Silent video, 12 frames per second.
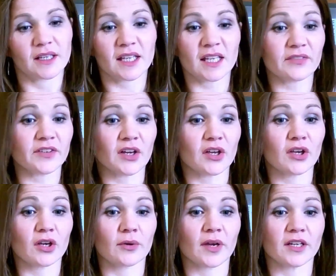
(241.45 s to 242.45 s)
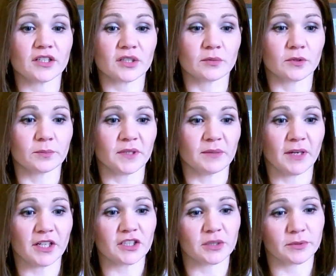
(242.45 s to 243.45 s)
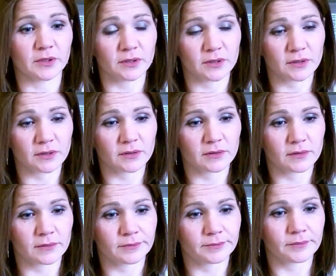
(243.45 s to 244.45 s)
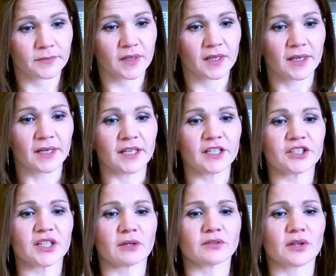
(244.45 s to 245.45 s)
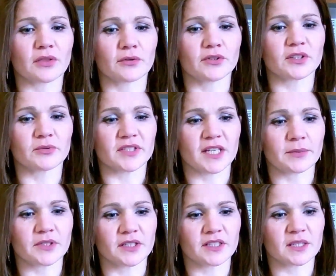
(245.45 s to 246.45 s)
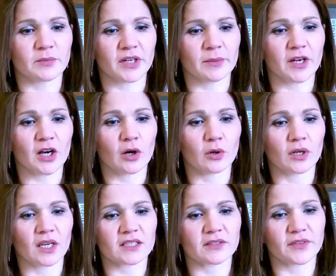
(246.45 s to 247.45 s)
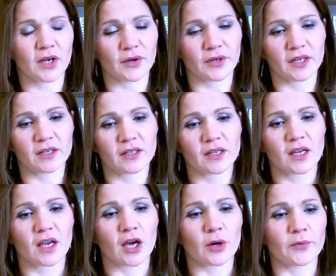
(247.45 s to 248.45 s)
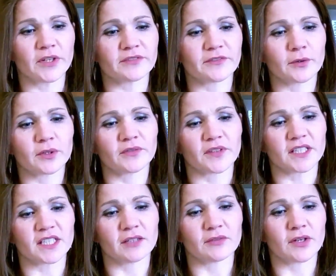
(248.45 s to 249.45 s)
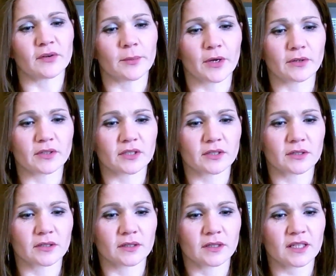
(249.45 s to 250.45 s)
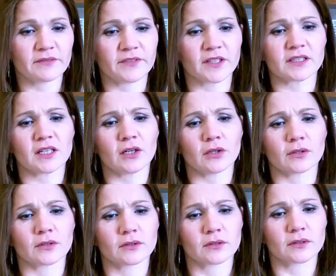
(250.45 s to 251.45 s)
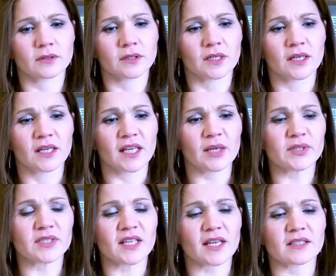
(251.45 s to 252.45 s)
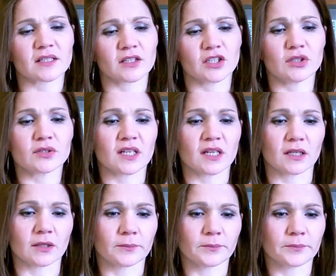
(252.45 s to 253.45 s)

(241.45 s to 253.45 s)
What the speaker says: Even at her age, it would be manageable. He shouted through to the receptionist to bring him a cold glass of cola and reached forward for the TV remote. He flicked it on. It was set to the news channel.